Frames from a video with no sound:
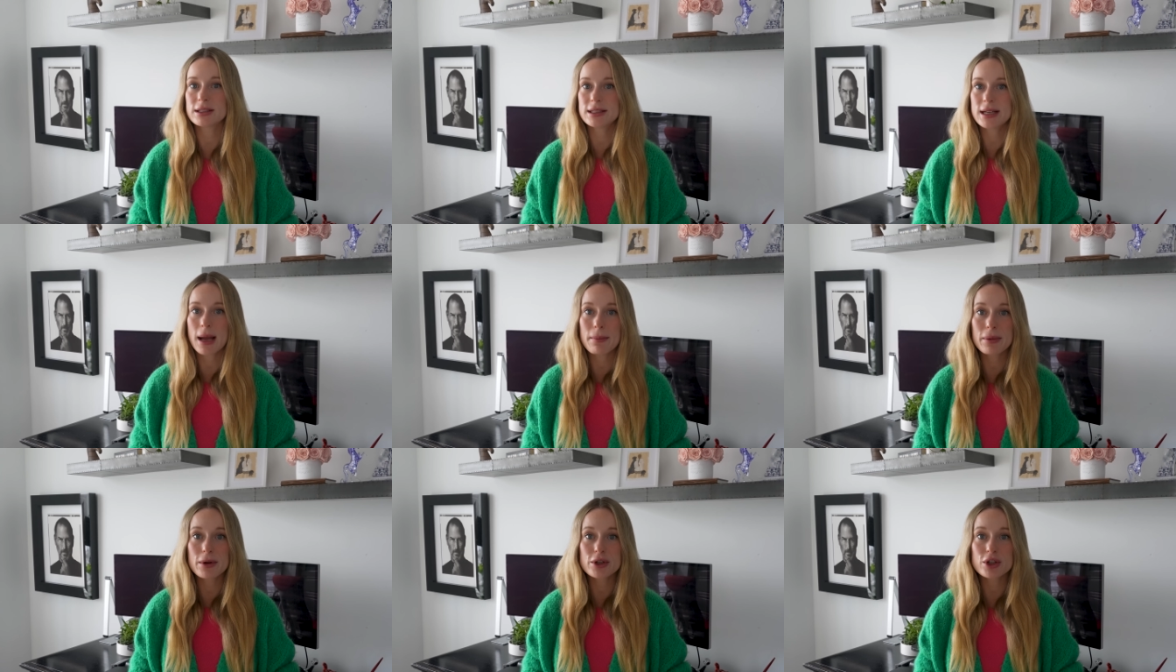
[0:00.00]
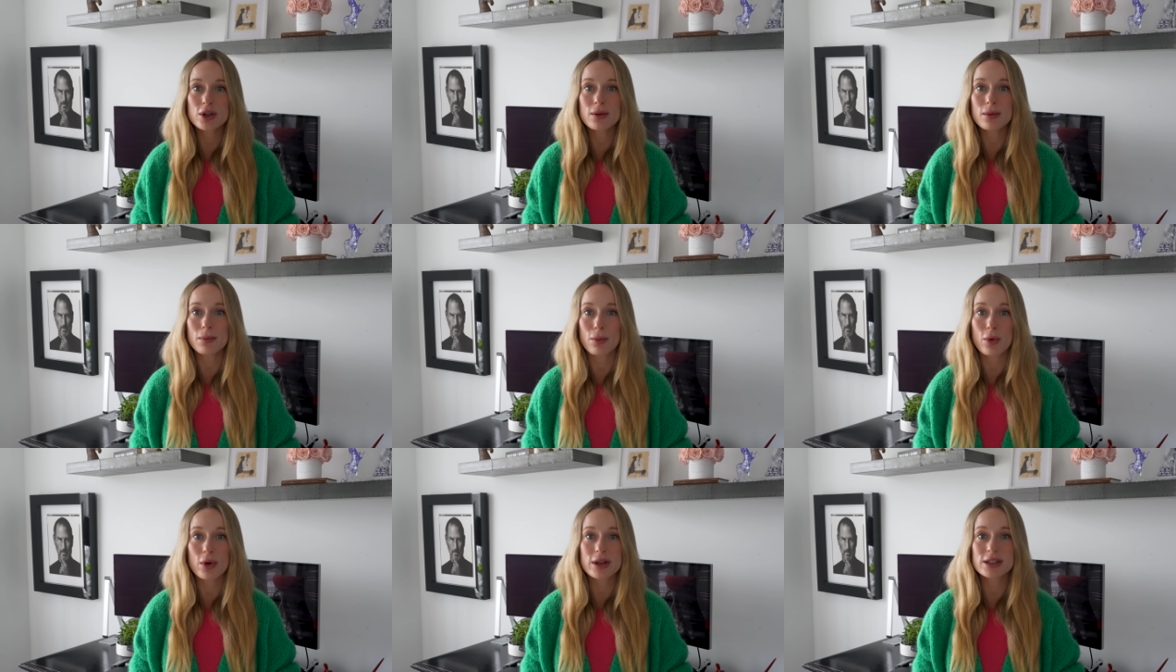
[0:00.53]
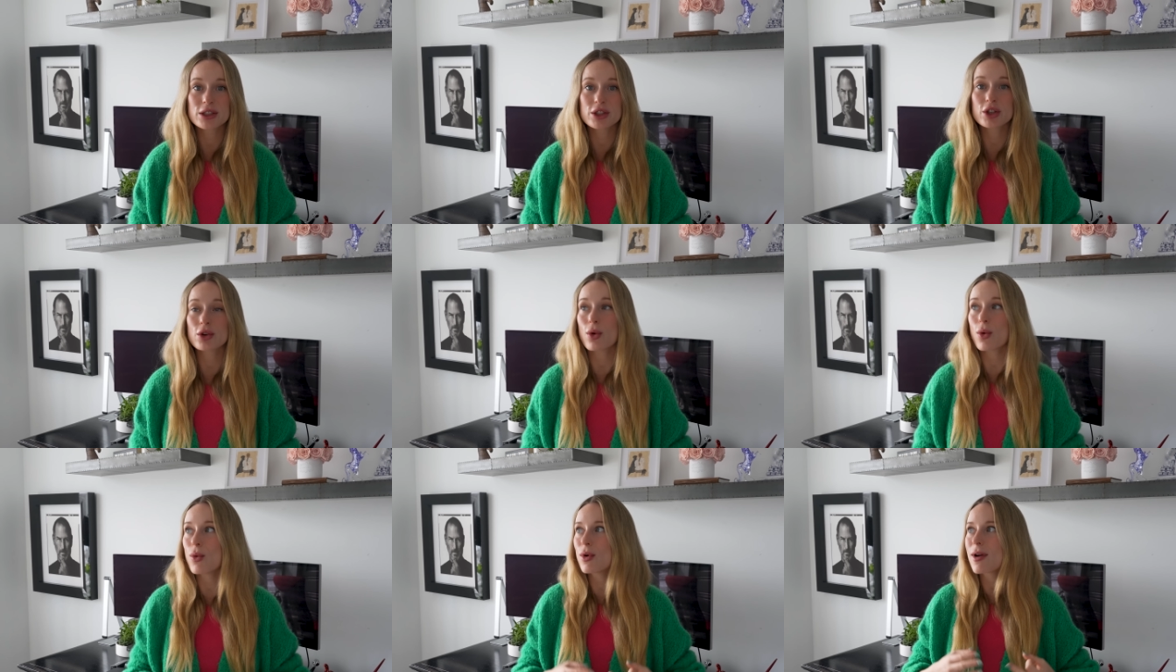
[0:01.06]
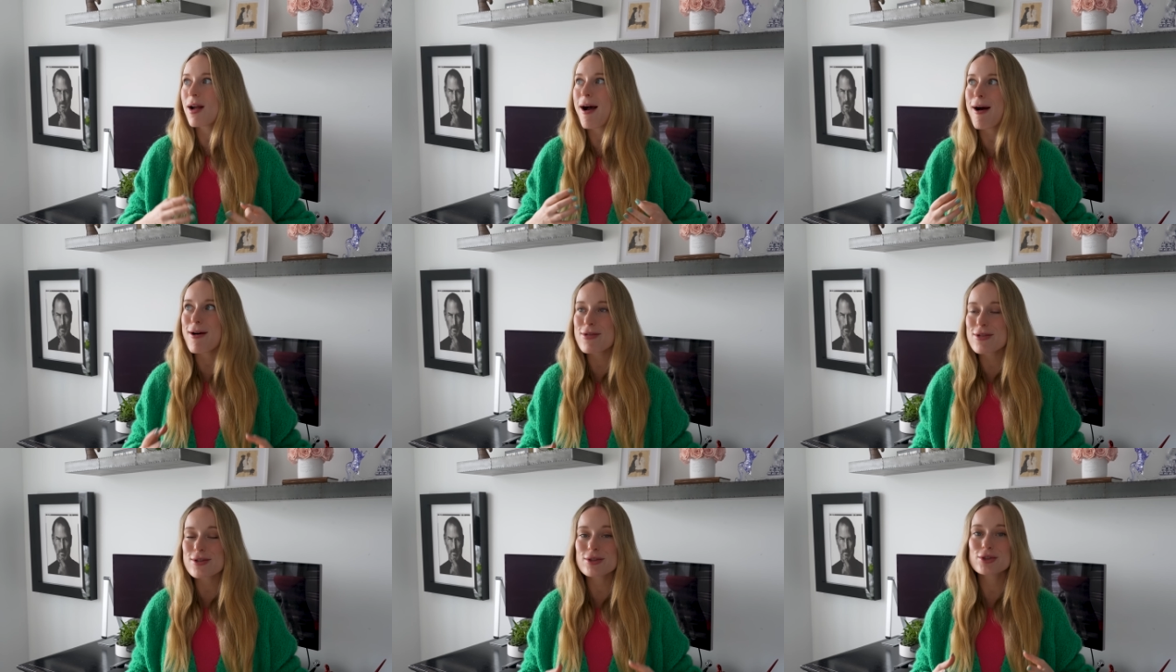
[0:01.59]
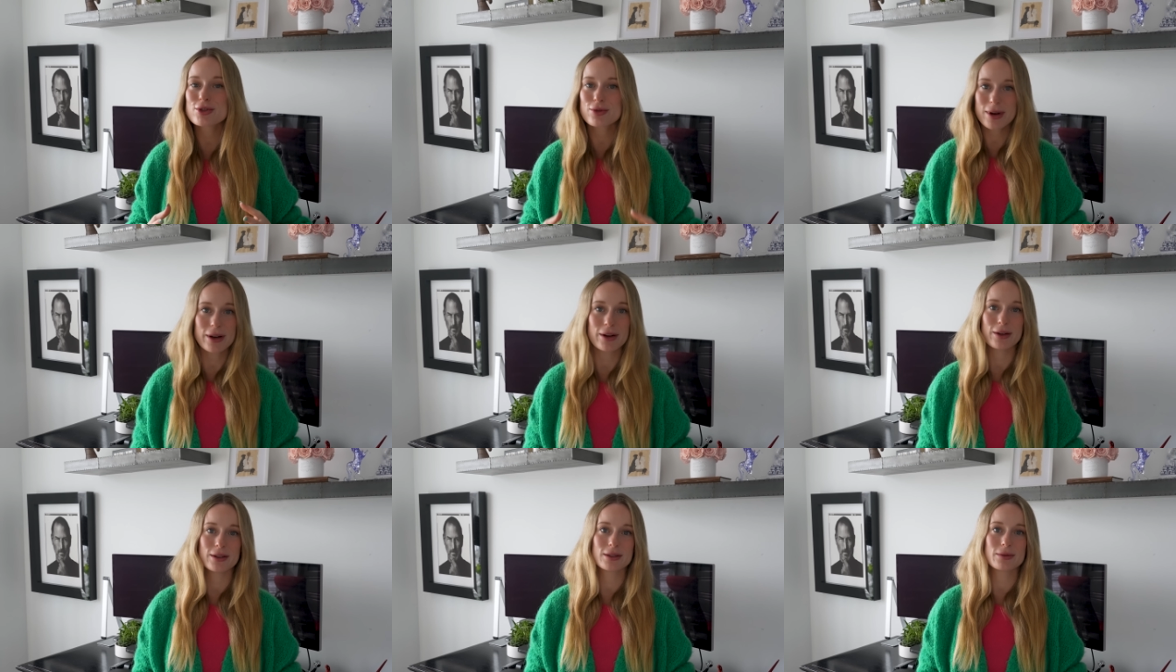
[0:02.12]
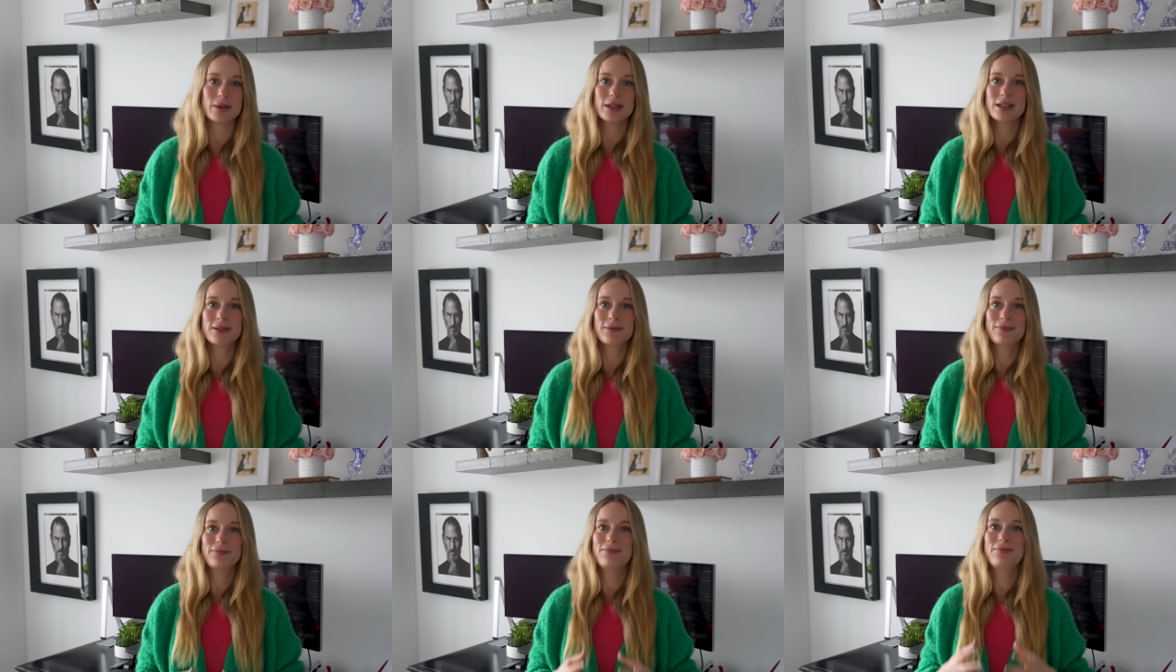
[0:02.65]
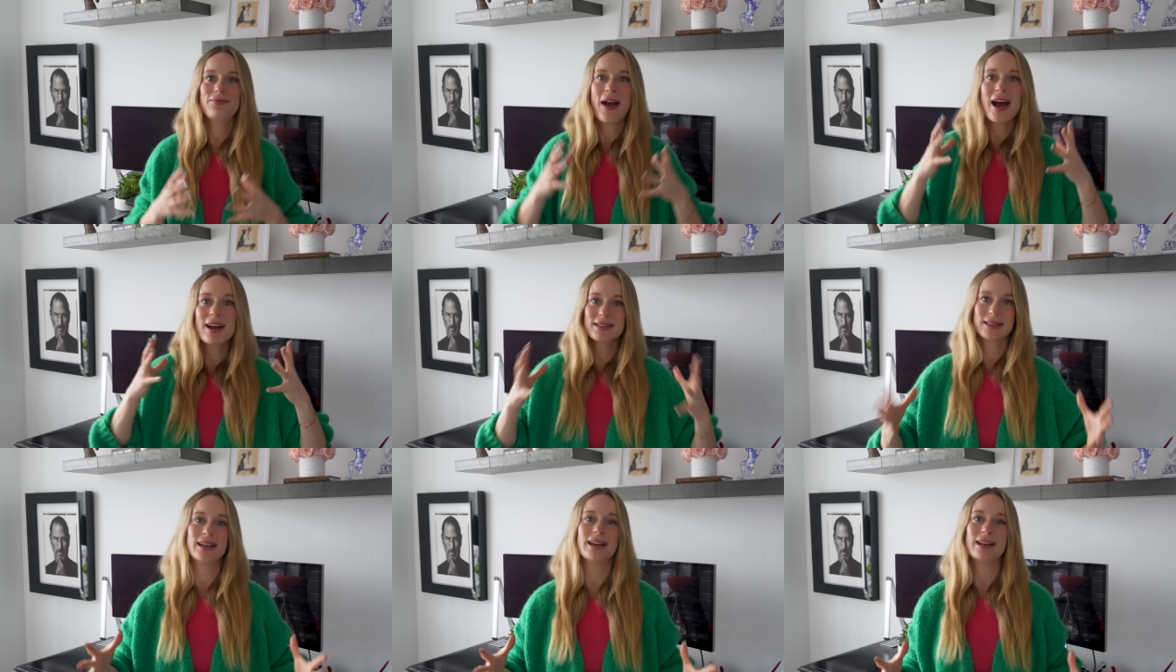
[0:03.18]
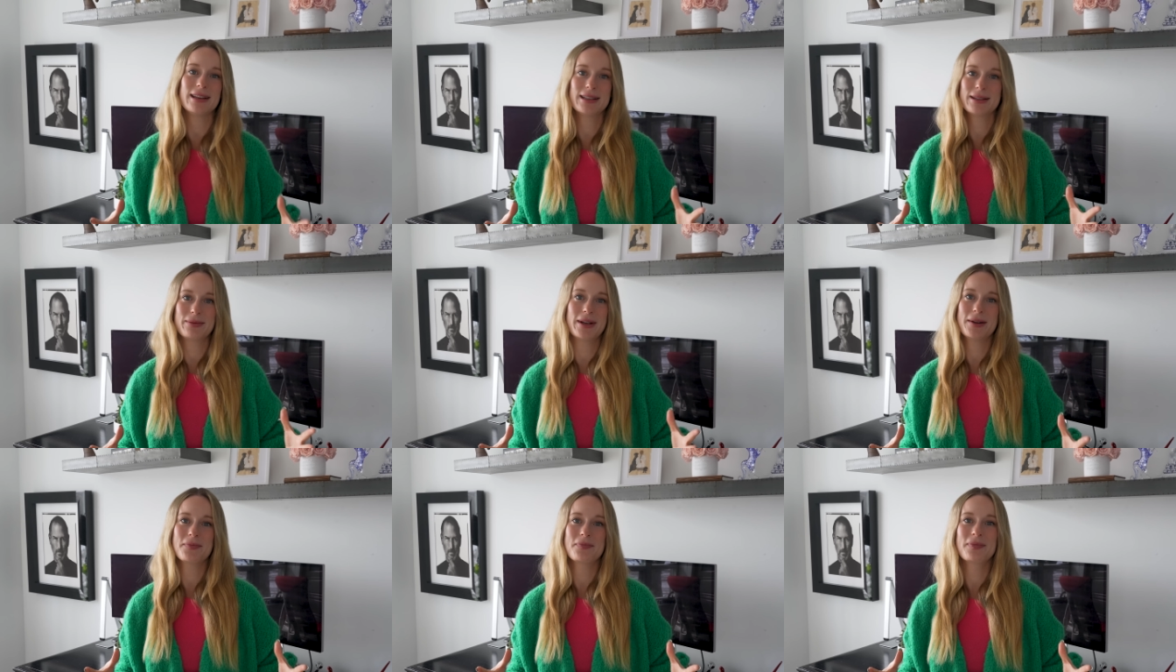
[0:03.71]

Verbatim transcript: to temperature, moisture, or other triggers, which is fascinating to me.